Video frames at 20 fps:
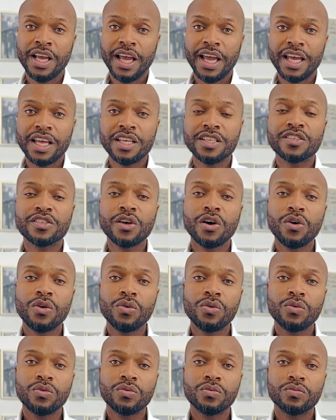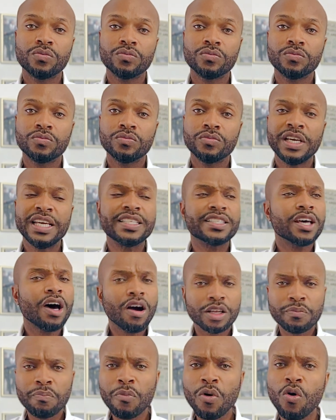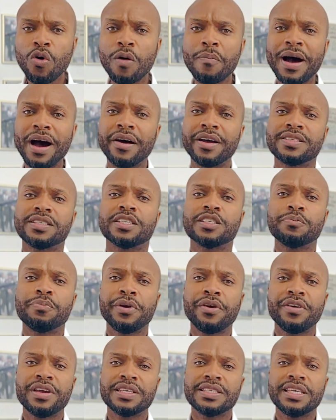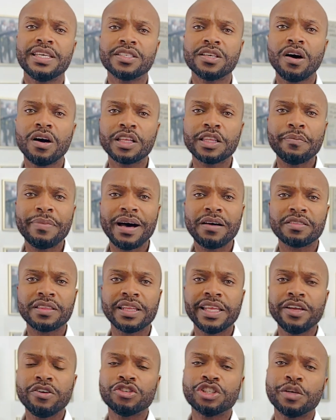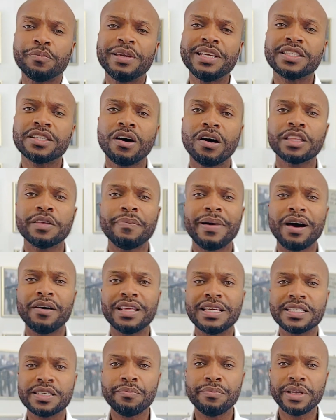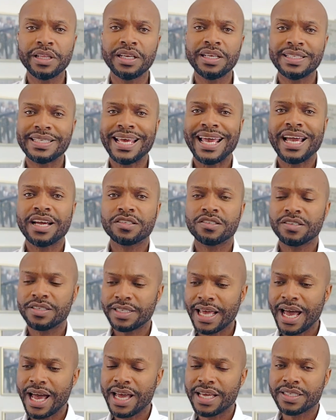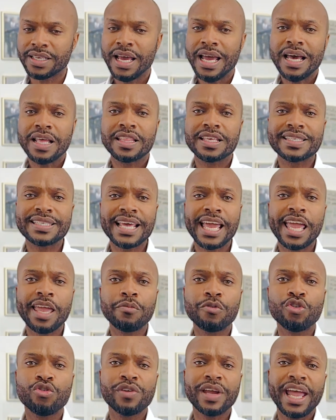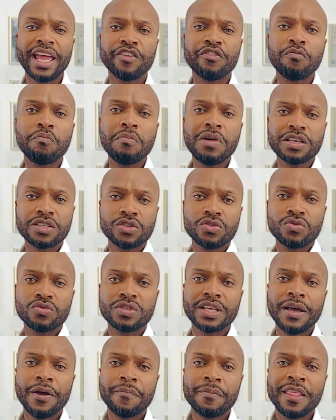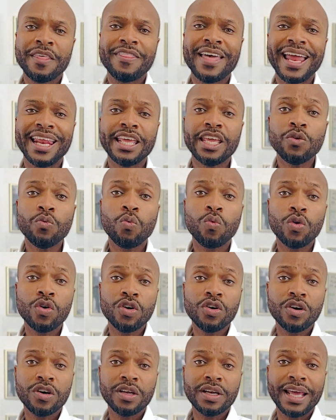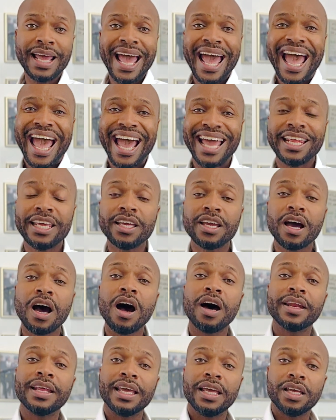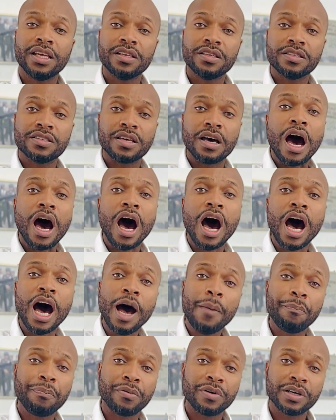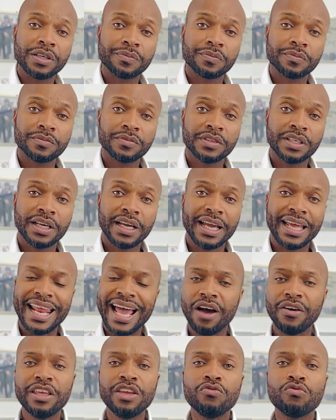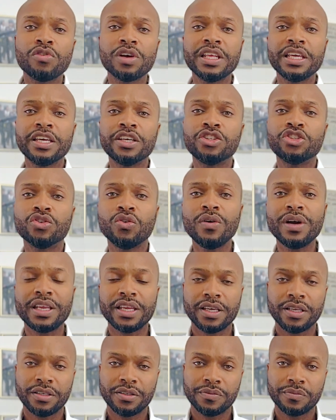And so he talked more about his experience. He talked about the leadership. He talked about his ability to exercise the same creative muscles that he would had he gone into opera, and how he really enjoyed it.